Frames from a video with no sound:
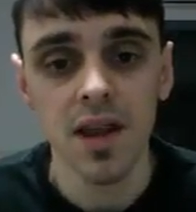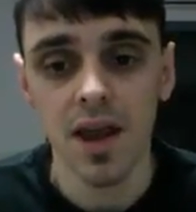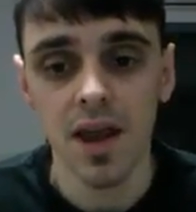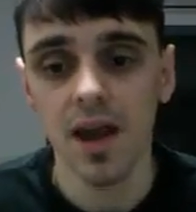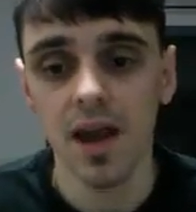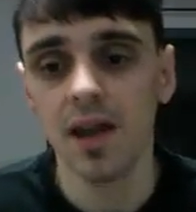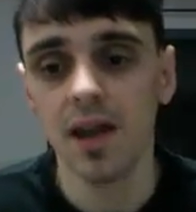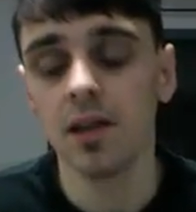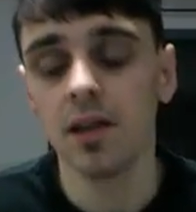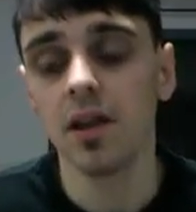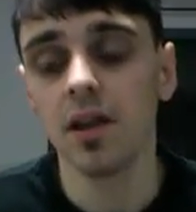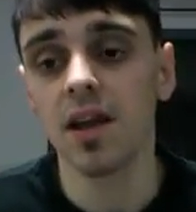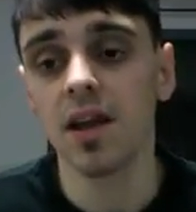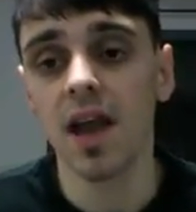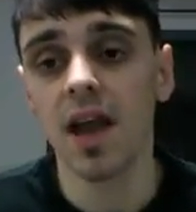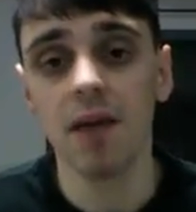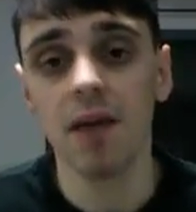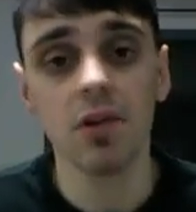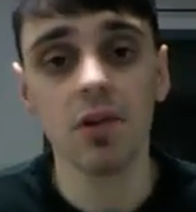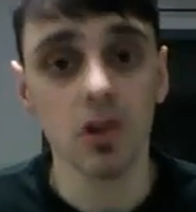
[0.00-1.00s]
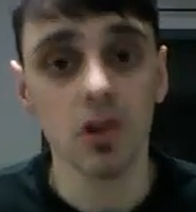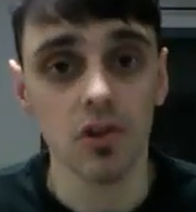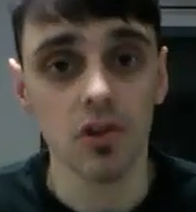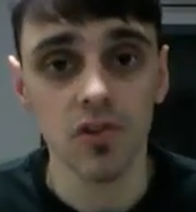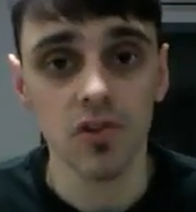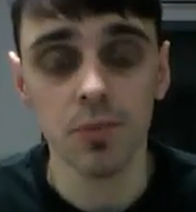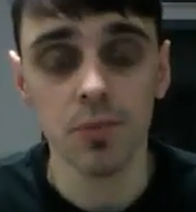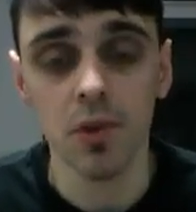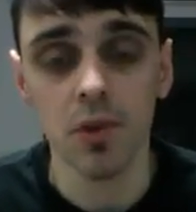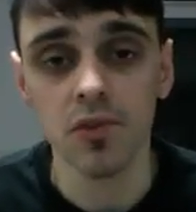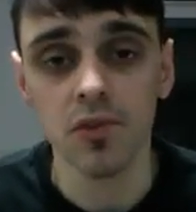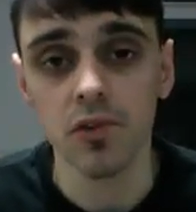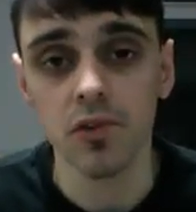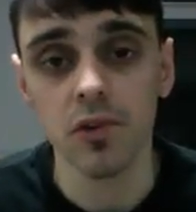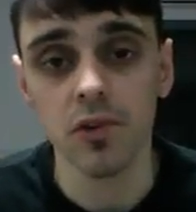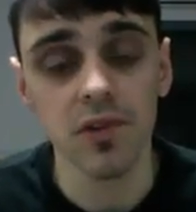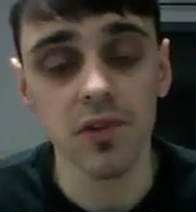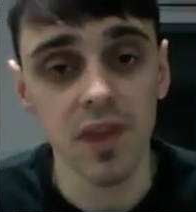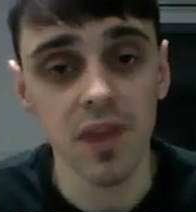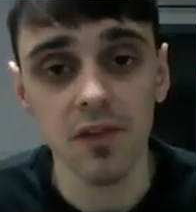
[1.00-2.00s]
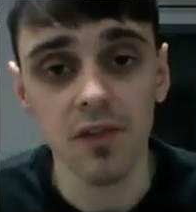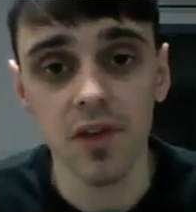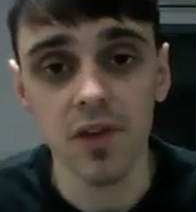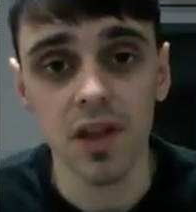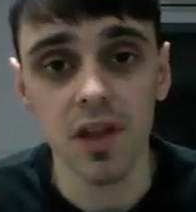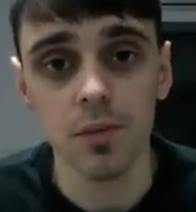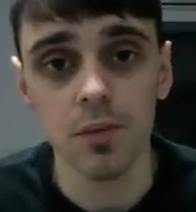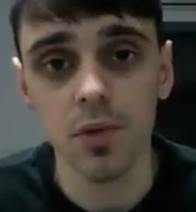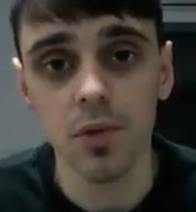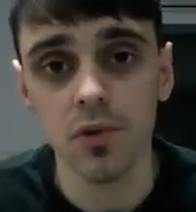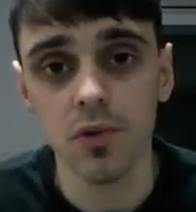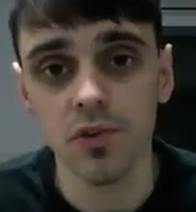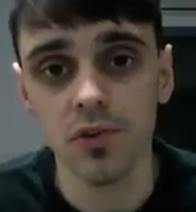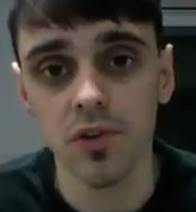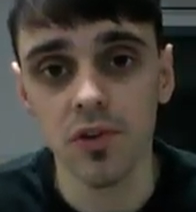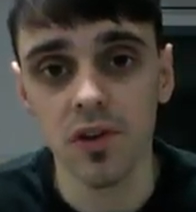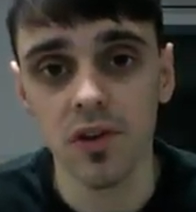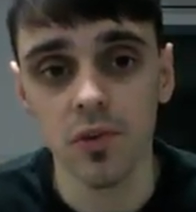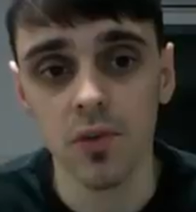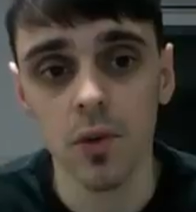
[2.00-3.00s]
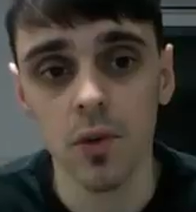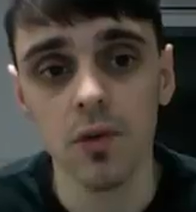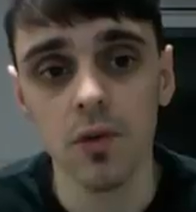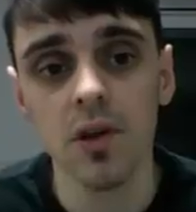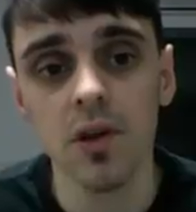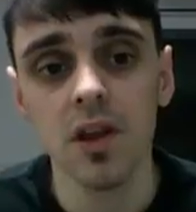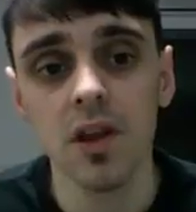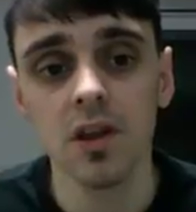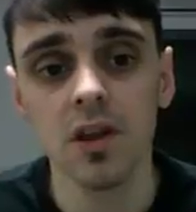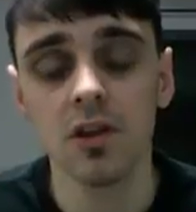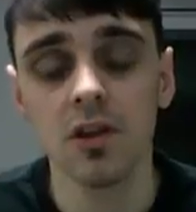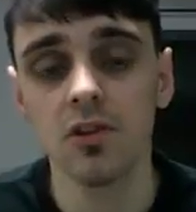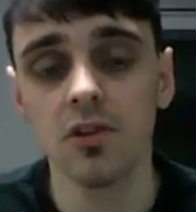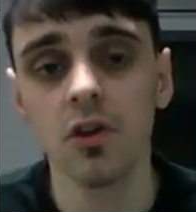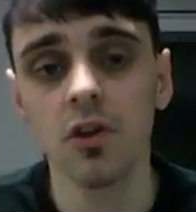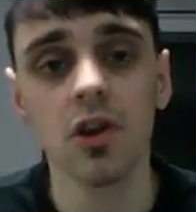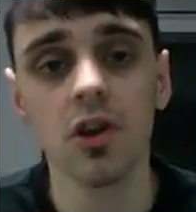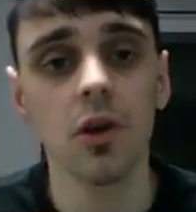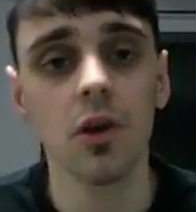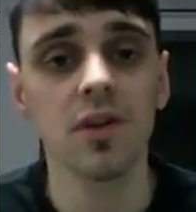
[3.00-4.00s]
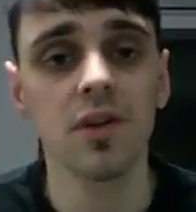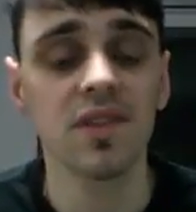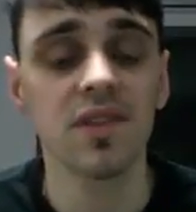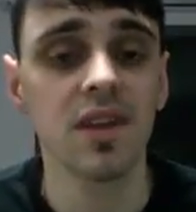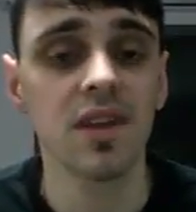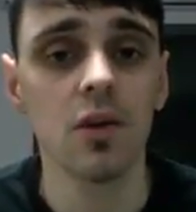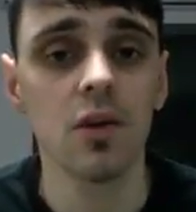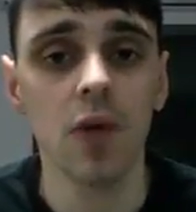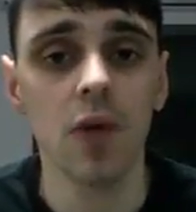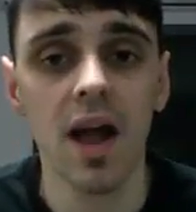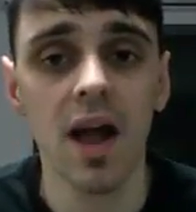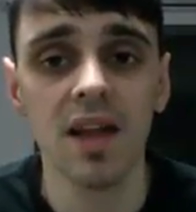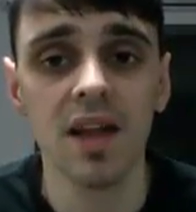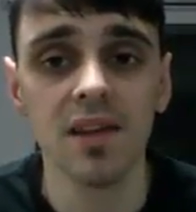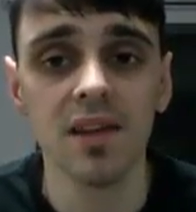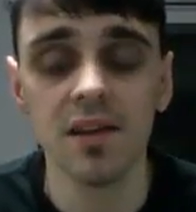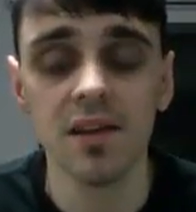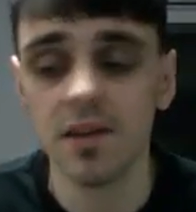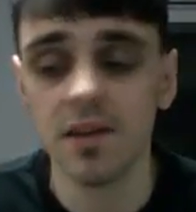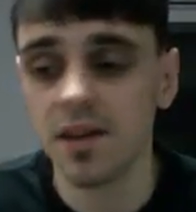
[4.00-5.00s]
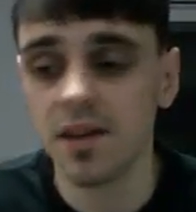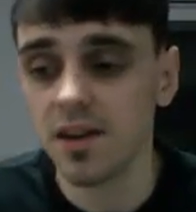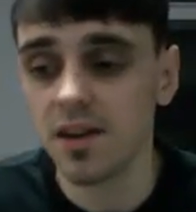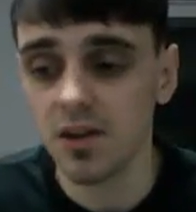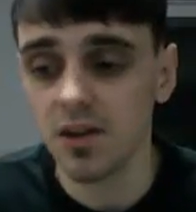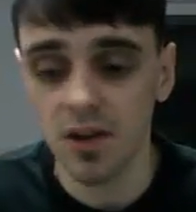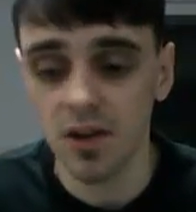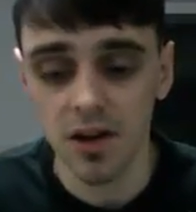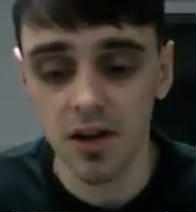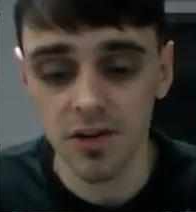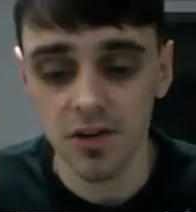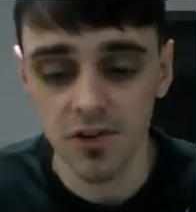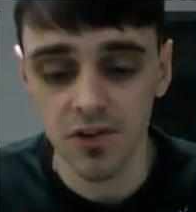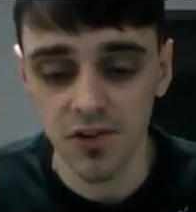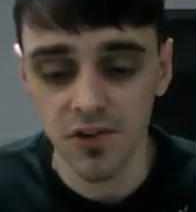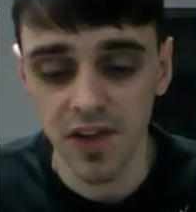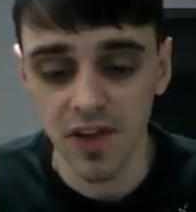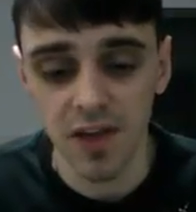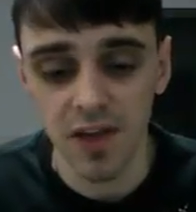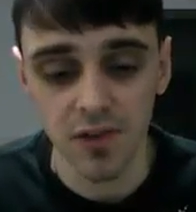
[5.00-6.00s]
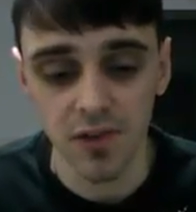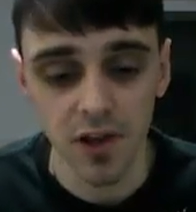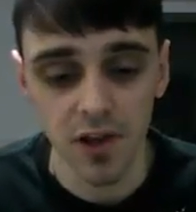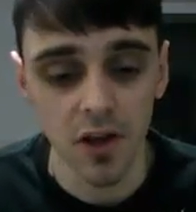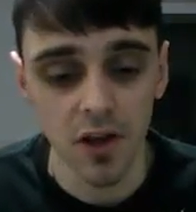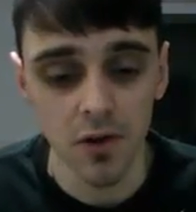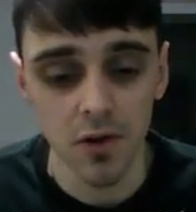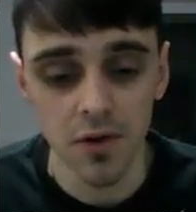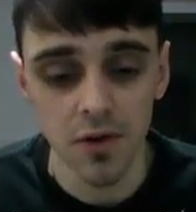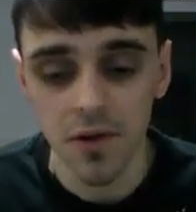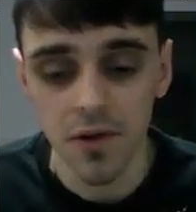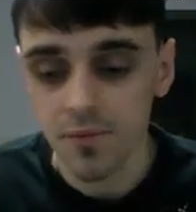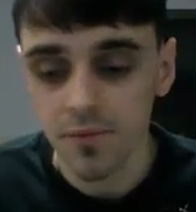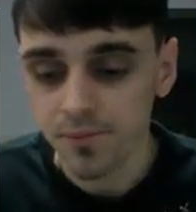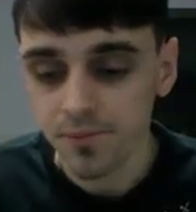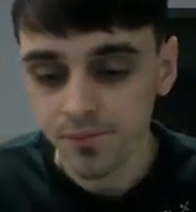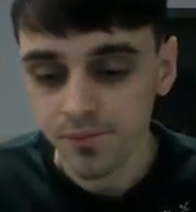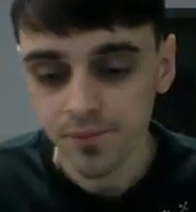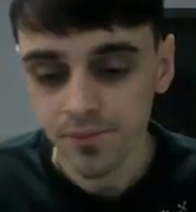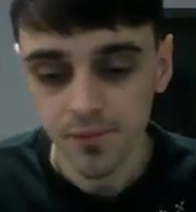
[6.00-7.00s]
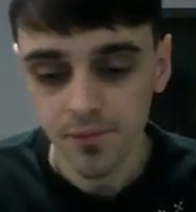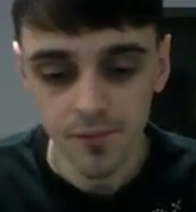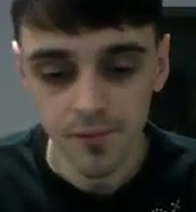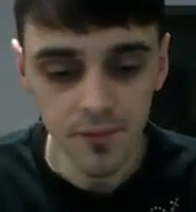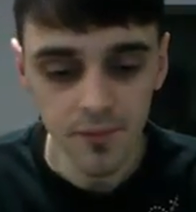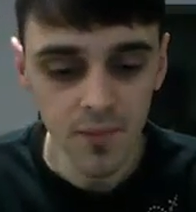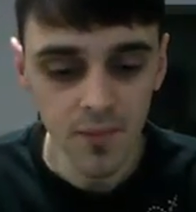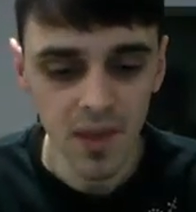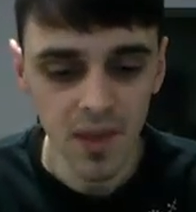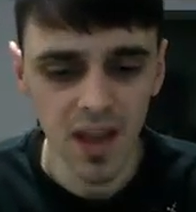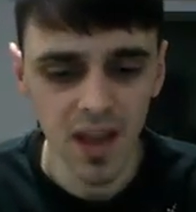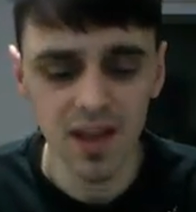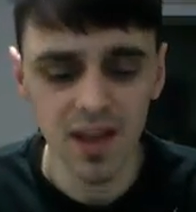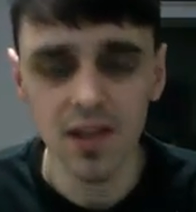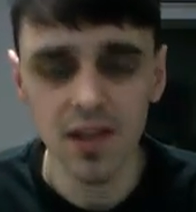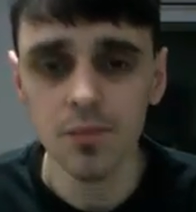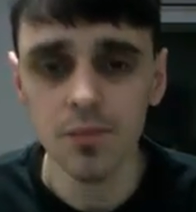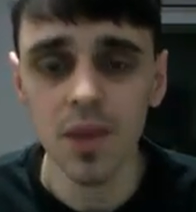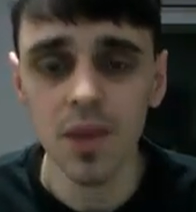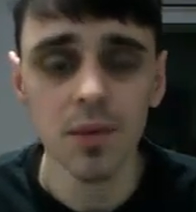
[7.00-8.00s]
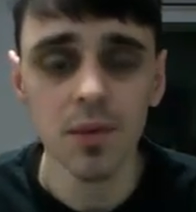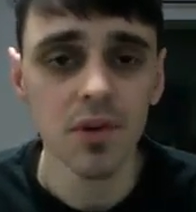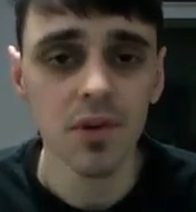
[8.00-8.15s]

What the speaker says: And like, having a good sponsor is definitely important as well. You know, don't go in single-handed and then you're kind of just left alone, and then maybe